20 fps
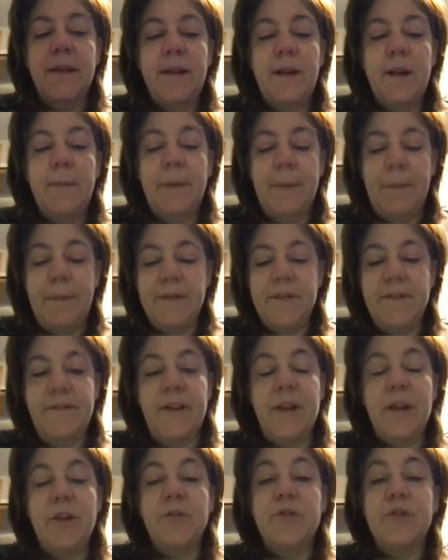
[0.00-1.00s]
to come up as a
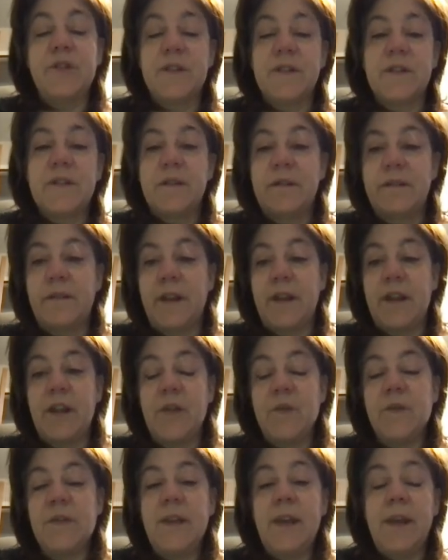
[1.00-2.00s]
video just like
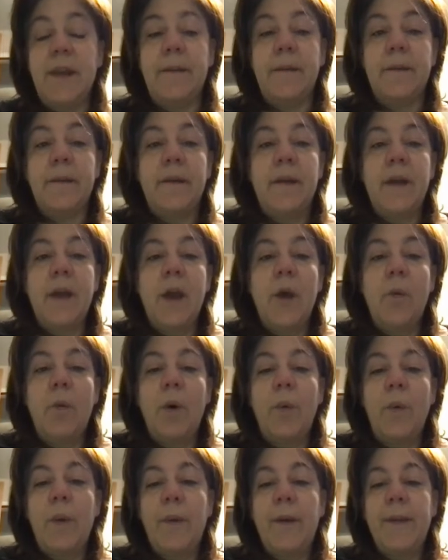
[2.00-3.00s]
you see.
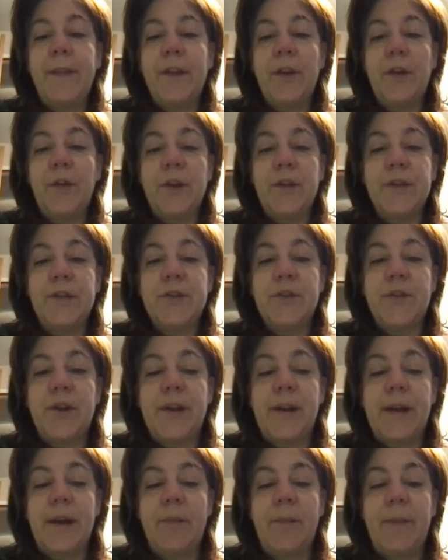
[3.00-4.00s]
Well, we want the green
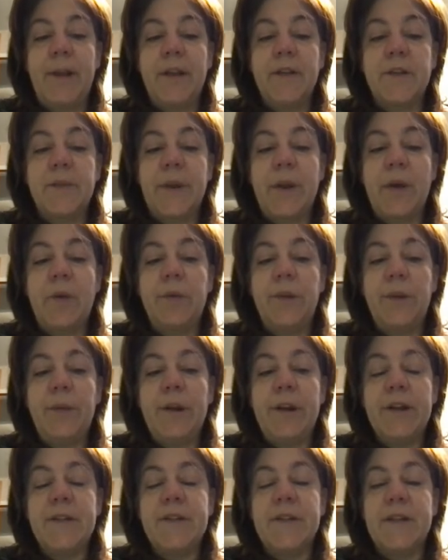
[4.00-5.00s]
screen out because we only
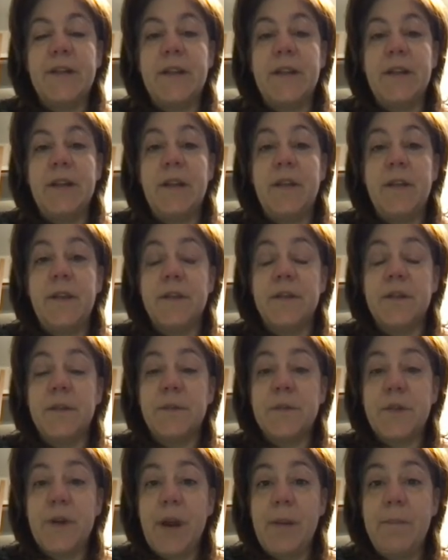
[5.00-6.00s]
want to see the
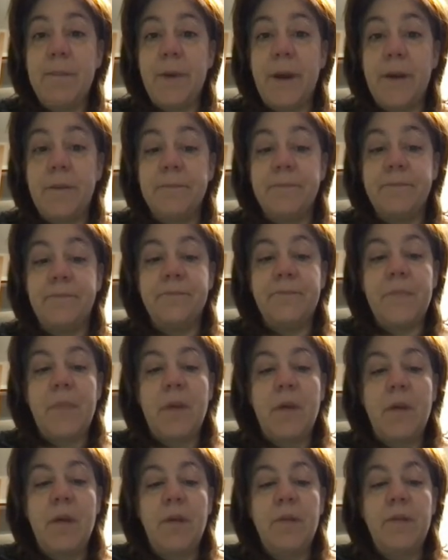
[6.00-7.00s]
subscribe button.
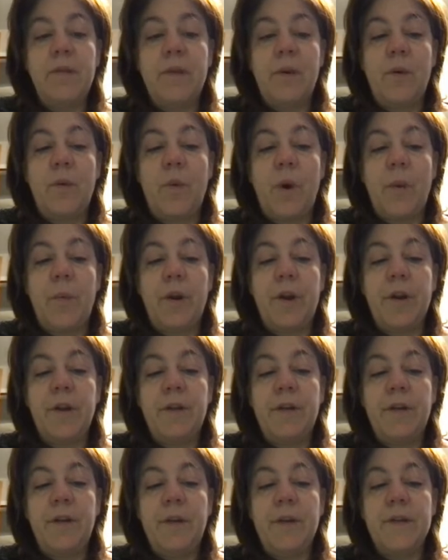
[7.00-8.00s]
So what we're
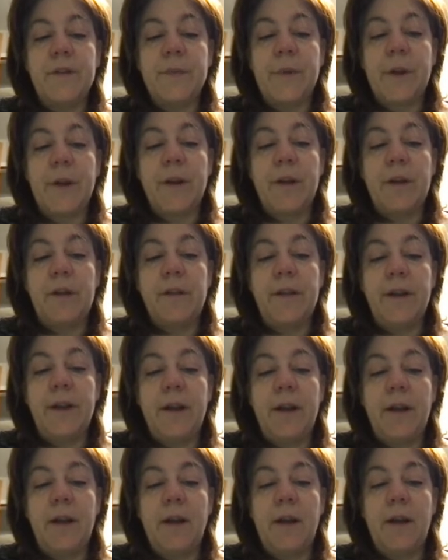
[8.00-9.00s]
going to do is we're going to
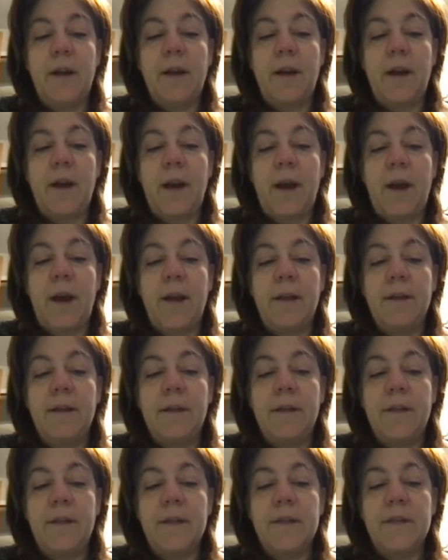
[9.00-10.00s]
click
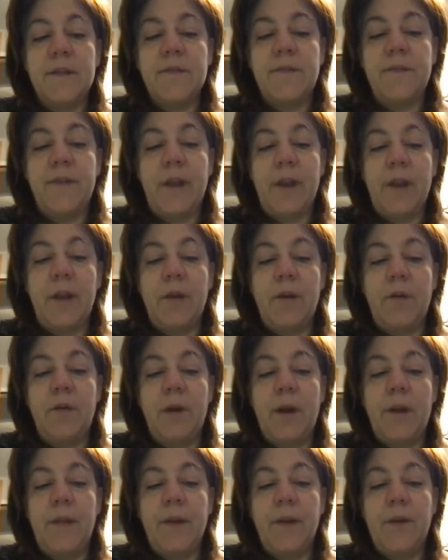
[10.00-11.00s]
on this
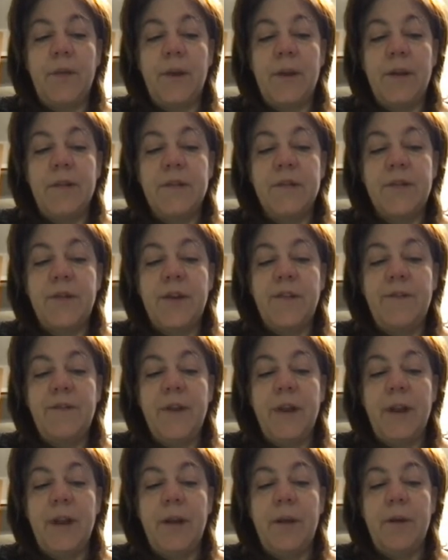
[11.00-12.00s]
video, on the green screen
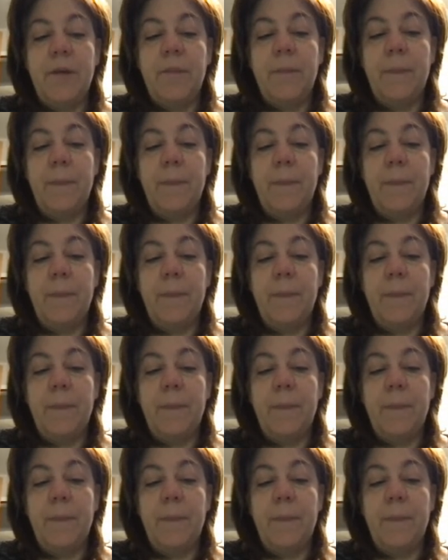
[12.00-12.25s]
video,